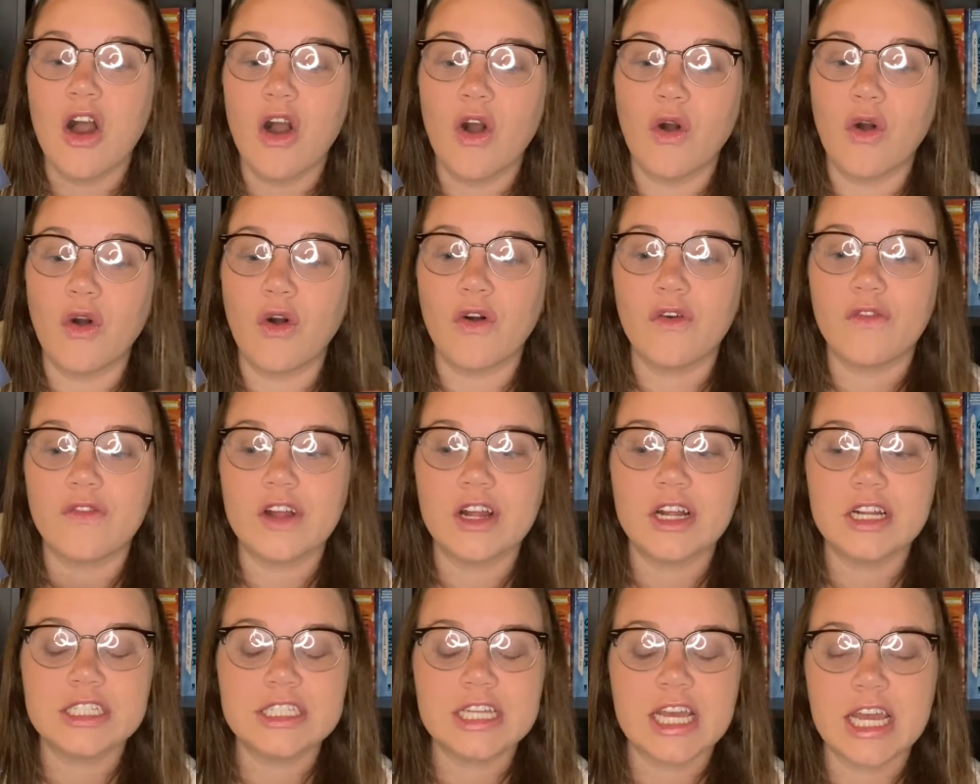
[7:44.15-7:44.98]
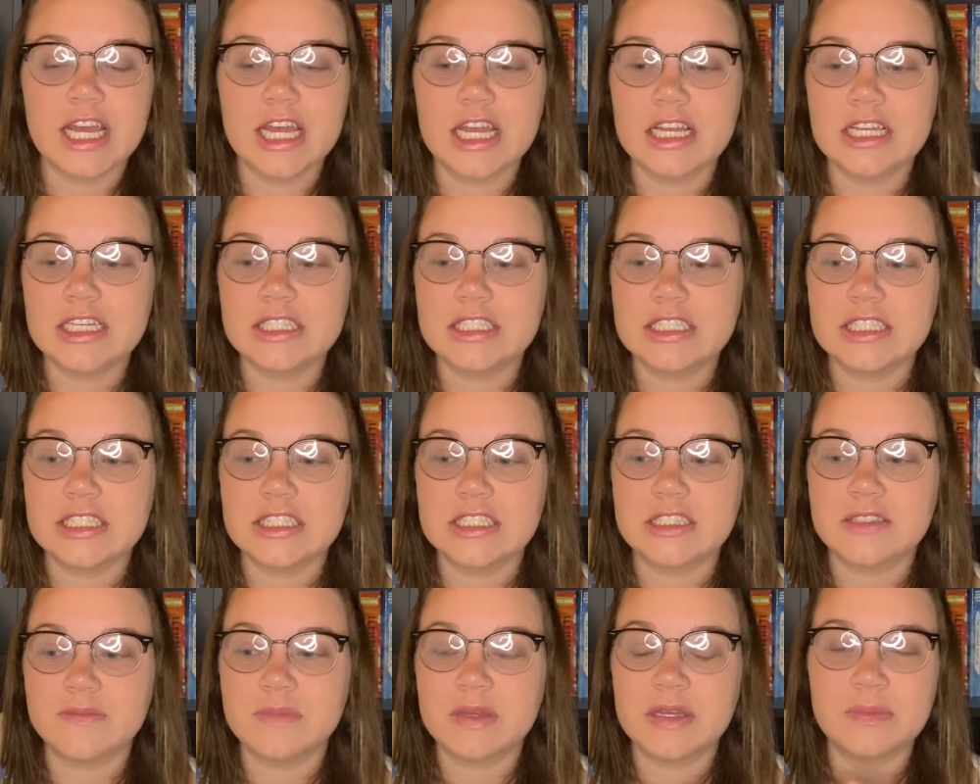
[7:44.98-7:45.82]

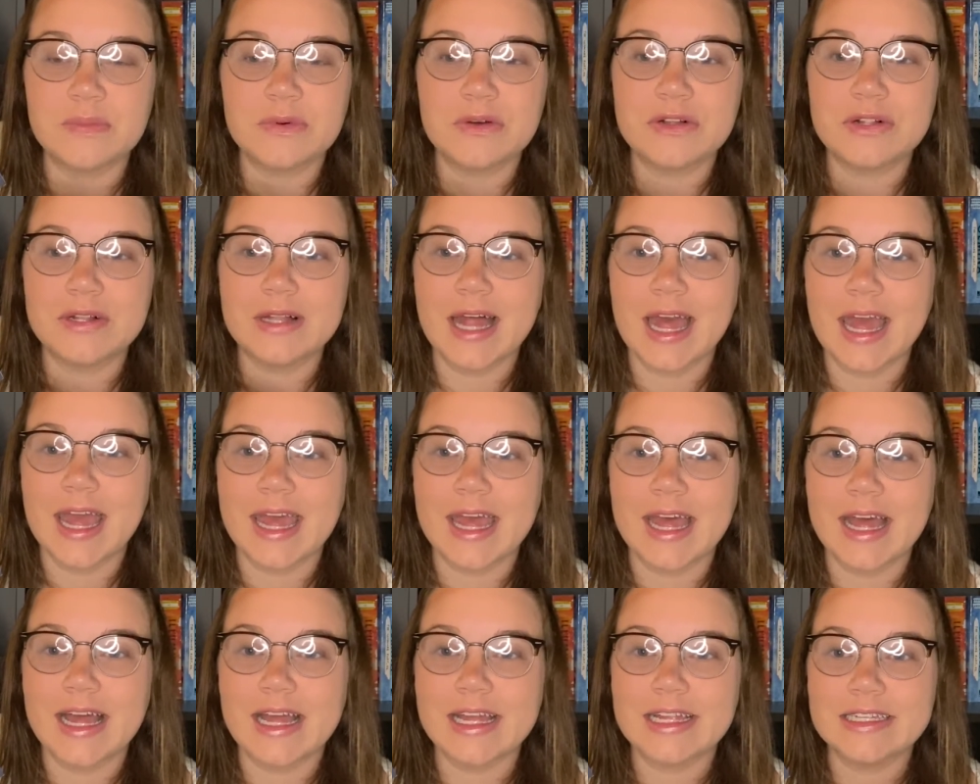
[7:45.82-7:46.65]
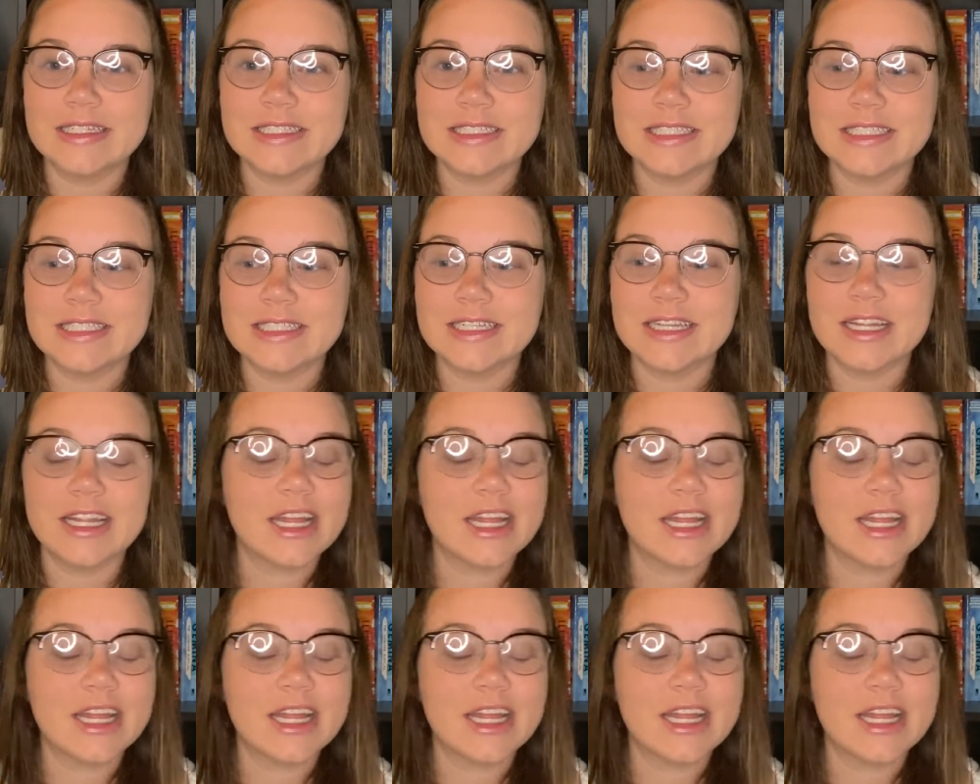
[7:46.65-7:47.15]
overtakes people, and